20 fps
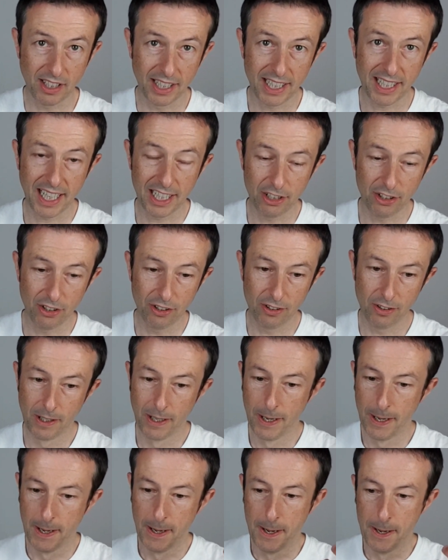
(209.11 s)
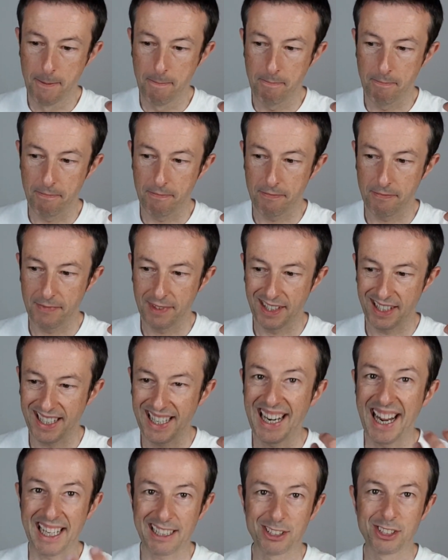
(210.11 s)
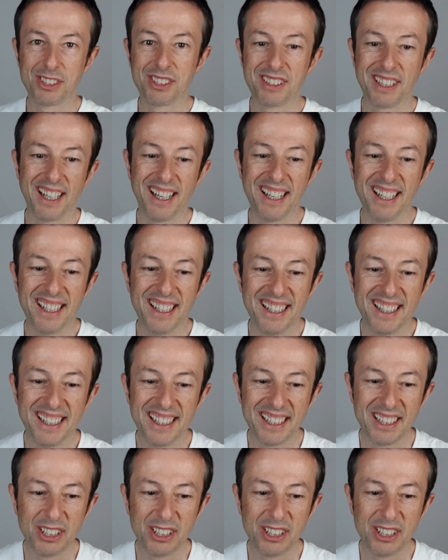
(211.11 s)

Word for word: Like, can you connect uh,